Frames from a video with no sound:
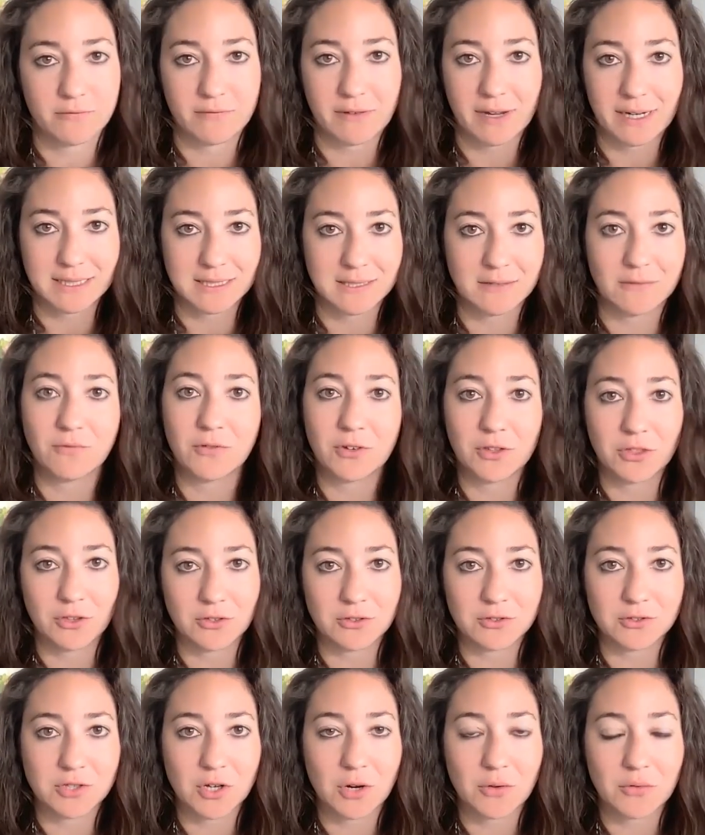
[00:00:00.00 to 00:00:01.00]
effective with
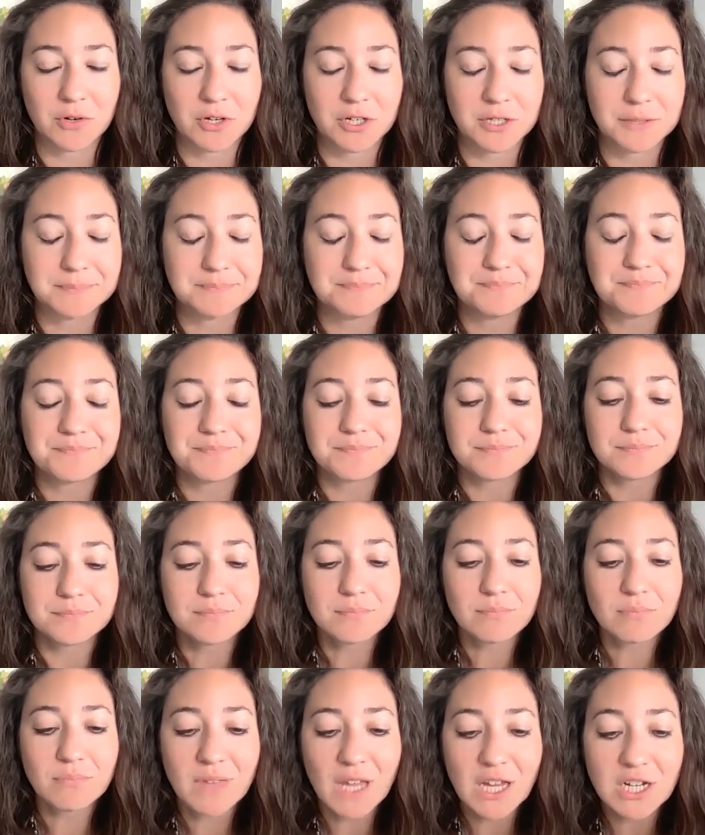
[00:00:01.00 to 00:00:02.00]
your donor.
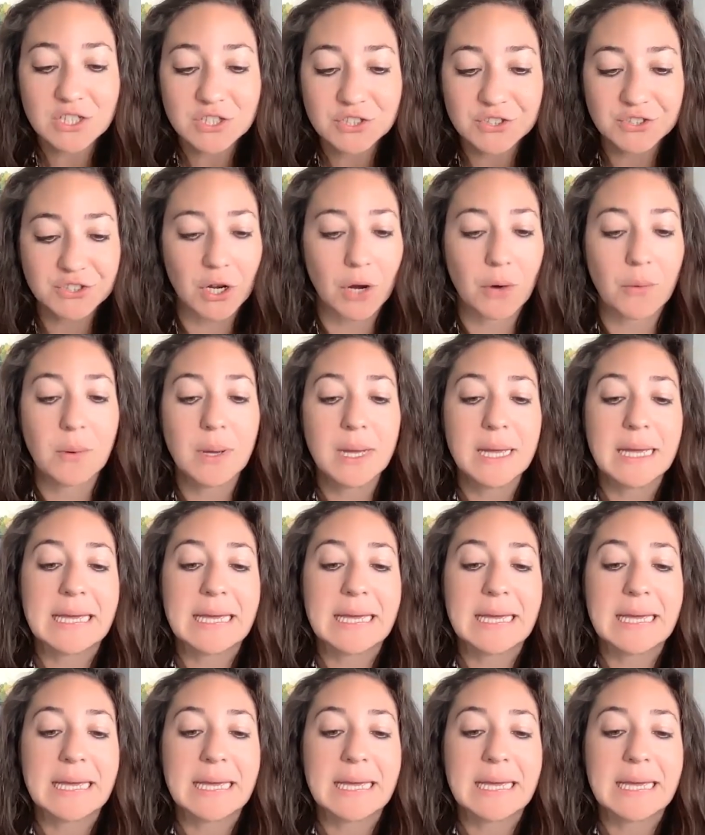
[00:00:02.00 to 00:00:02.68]
So,